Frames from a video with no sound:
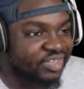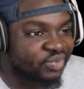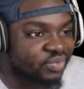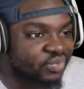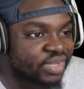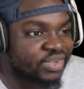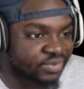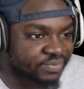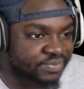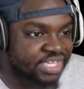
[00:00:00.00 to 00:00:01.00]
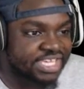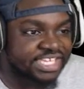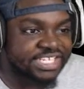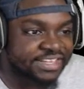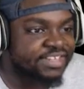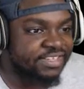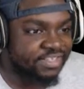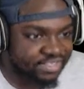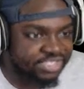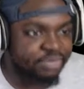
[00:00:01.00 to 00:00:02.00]
Well, he didn't.
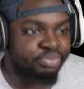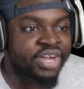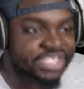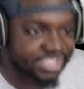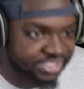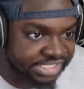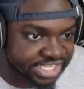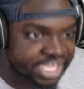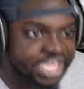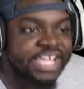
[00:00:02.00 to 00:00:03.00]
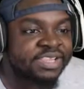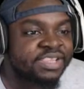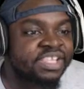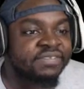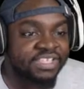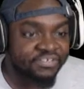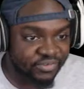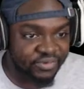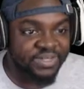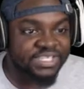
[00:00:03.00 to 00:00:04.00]
Surprisingly, he left it
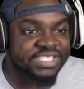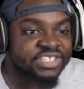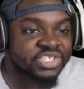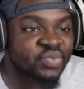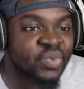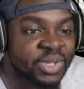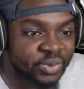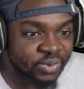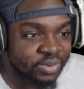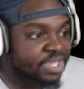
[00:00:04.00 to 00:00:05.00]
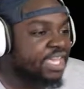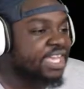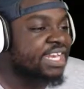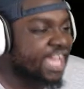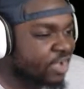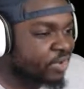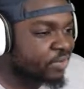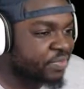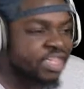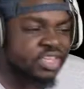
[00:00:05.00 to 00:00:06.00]
for us in his will. And now,
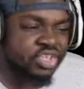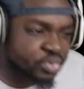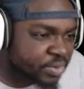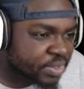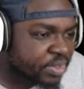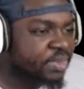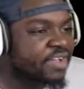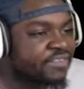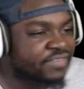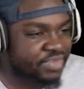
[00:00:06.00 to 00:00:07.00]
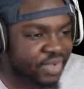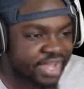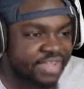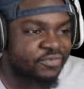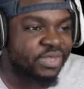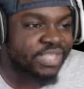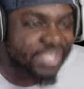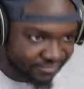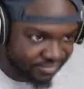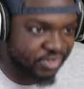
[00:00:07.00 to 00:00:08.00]
you and your lovely wife will
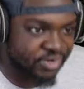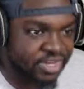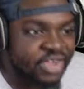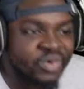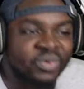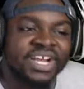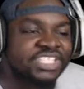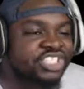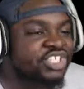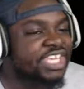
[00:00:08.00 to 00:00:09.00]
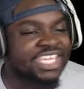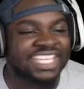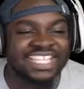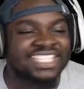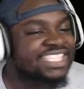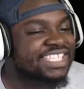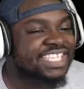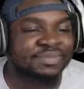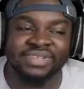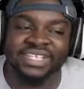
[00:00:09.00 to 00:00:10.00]
live here, raise your kids, and
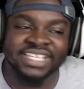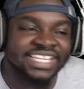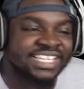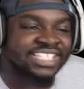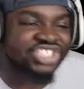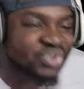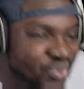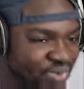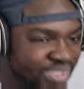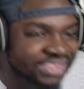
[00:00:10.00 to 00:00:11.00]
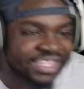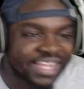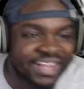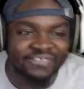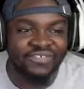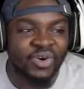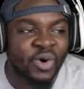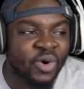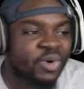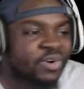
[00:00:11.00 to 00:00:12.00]
simply enjoy life
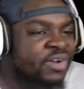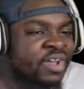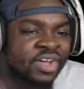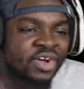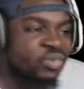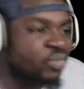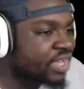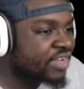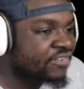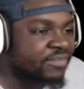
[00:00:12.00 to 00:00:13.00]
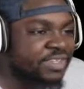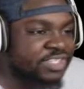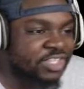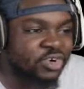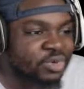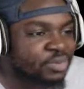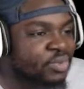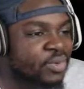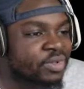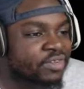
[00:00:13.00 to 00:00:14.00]
far away from the
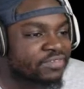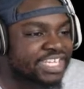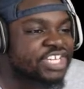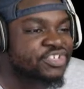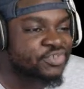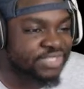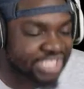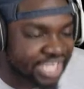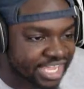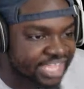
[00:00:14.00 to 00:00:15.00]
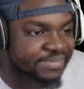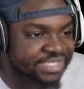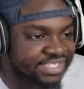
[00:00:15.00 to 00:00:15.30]
turmoil of dangerous times.